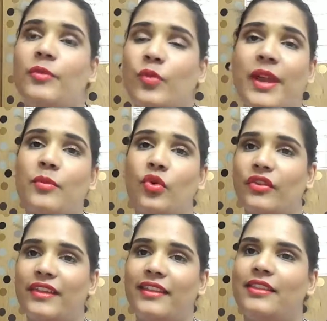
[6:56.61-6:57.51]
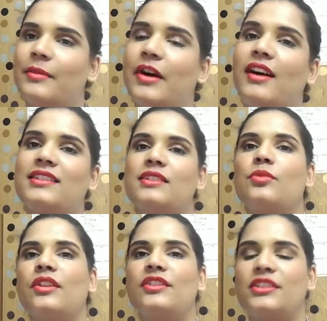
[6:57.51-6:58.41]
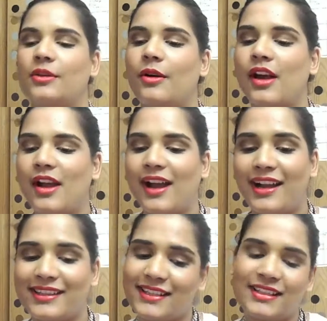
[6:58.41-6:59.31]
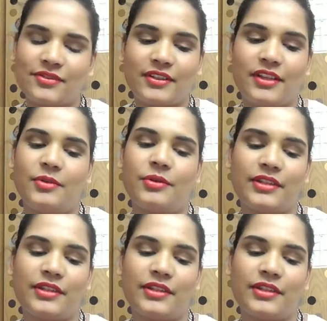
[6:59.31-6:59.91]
way more than the box is worth. So I think that's really cool.